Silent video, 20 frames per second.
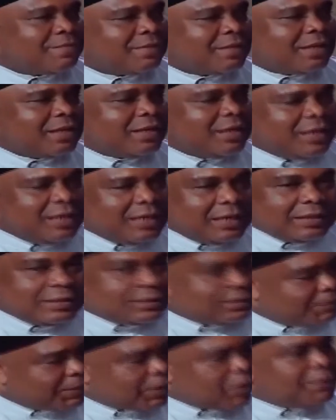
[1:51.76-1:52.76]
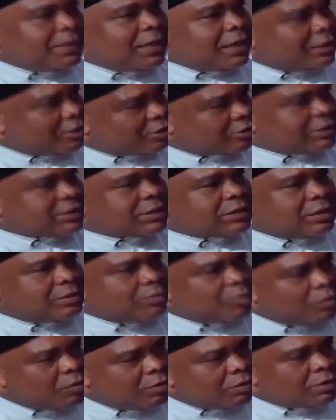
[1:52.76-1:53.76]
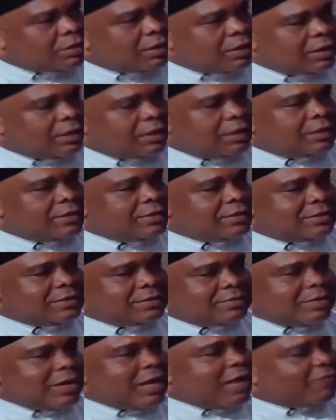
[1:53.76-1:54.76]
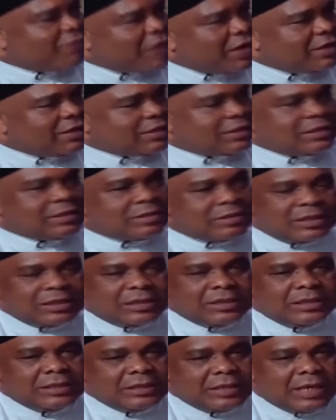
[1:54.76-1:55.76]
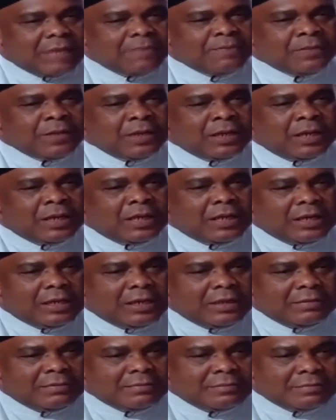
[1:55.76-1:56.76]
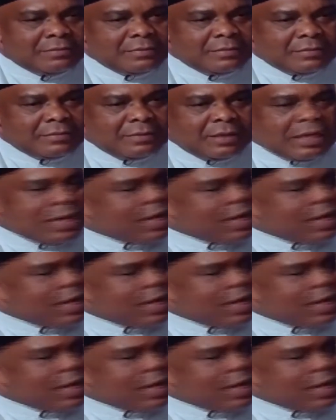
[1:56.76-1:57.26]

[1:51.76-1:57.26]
And it's becoming an interesting one. And why I find it interesting is that it helps